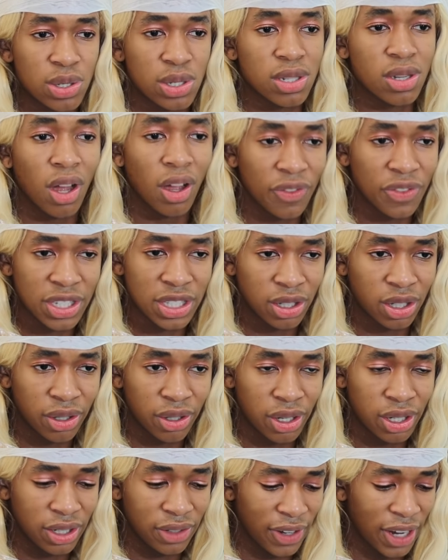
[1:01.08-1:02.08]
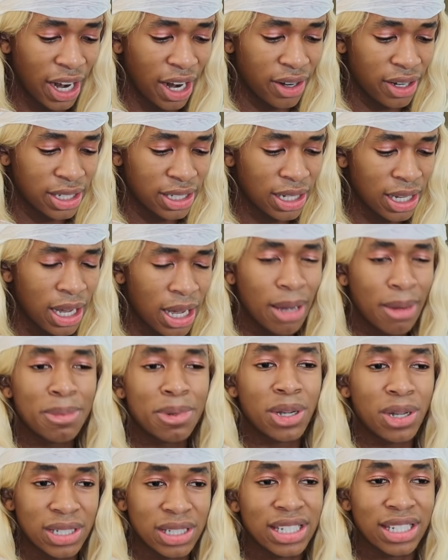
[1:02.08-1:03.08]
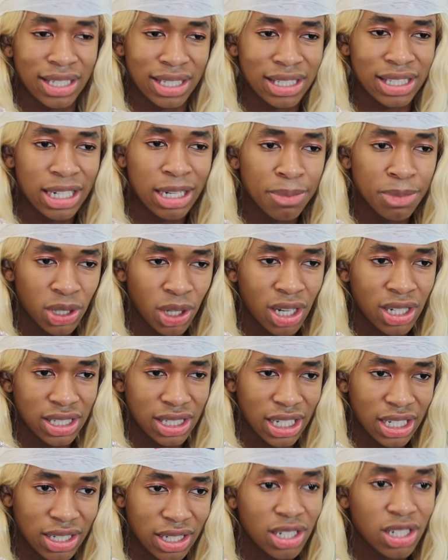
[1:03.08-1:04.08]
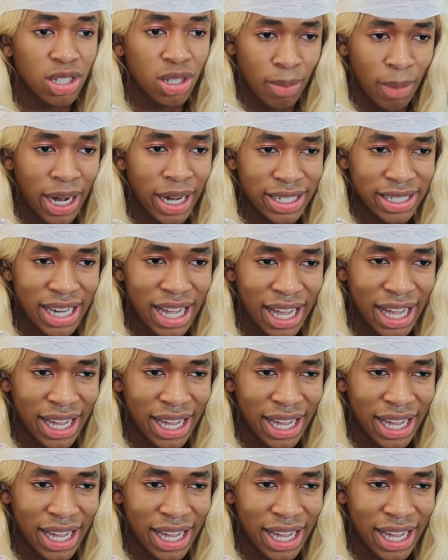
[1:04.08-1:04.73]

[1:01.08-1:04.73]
solve this coronavirus, because there's a slim chance that you might die.